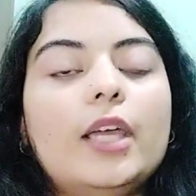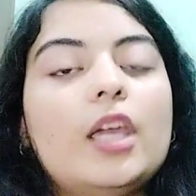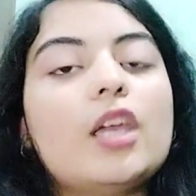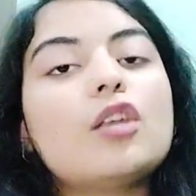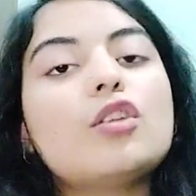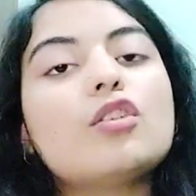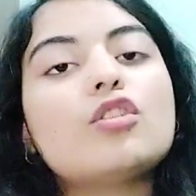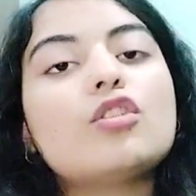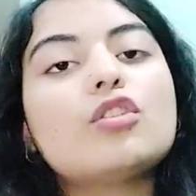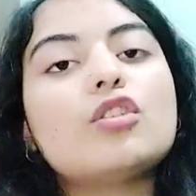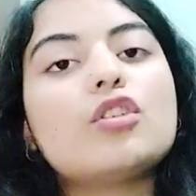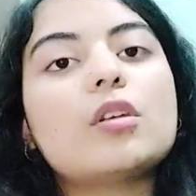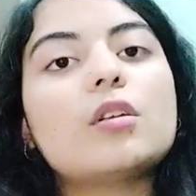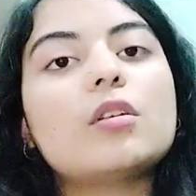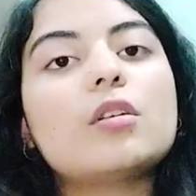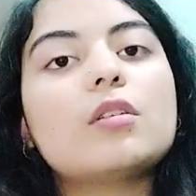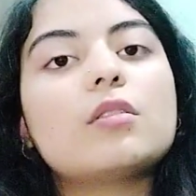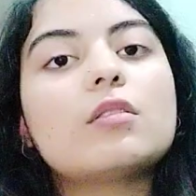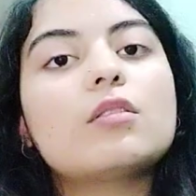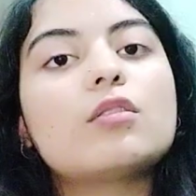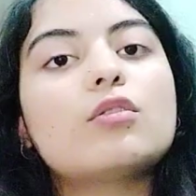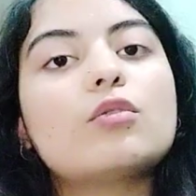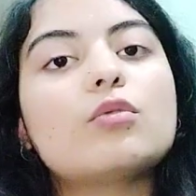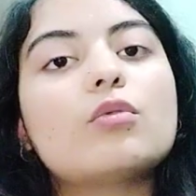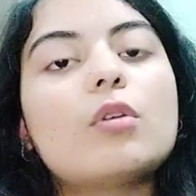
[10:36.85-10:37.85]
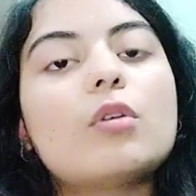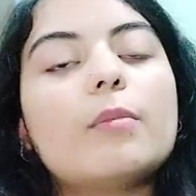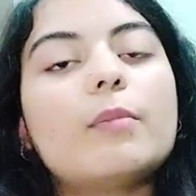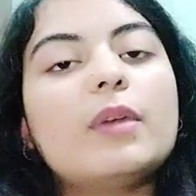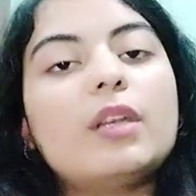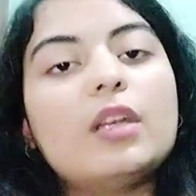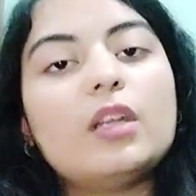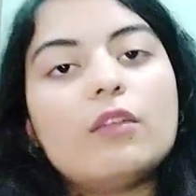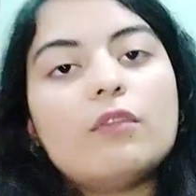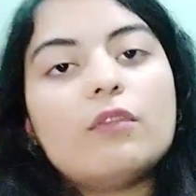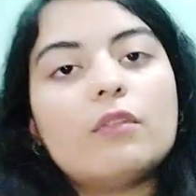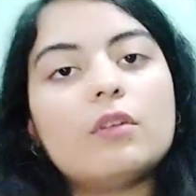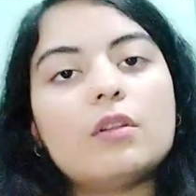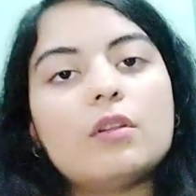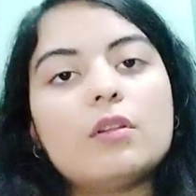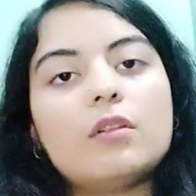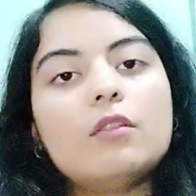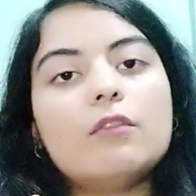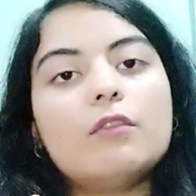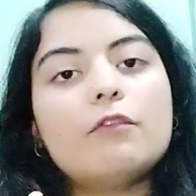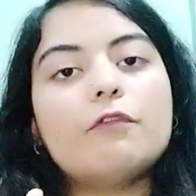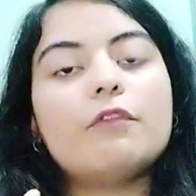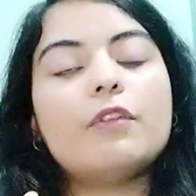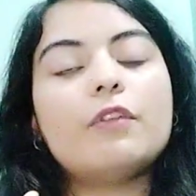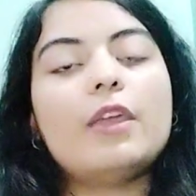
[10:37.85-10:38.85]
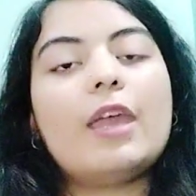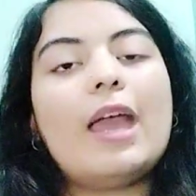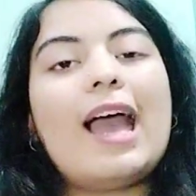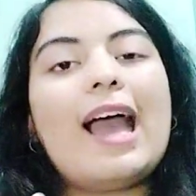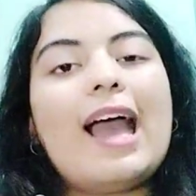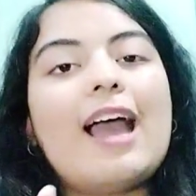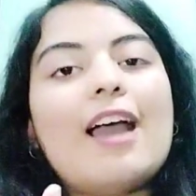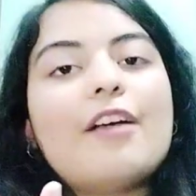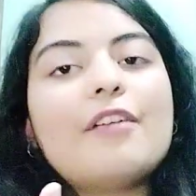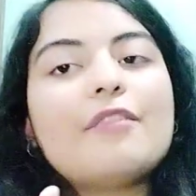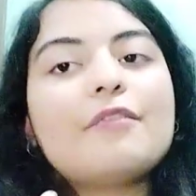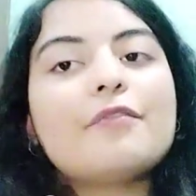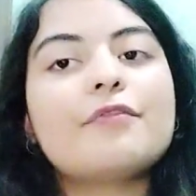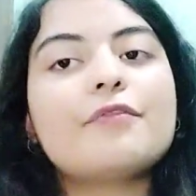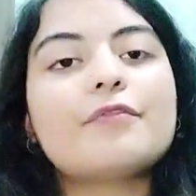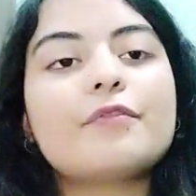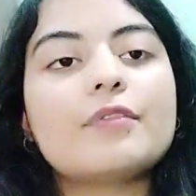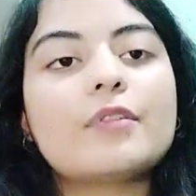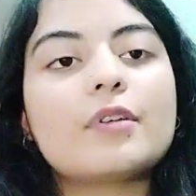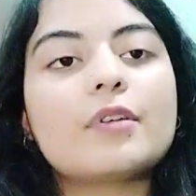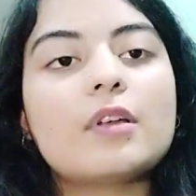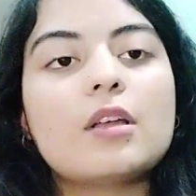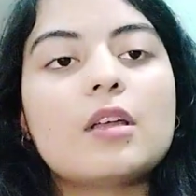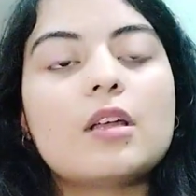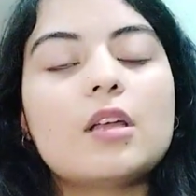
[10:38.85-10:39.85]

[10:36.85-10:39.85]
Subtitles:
ancient to the medieval, we have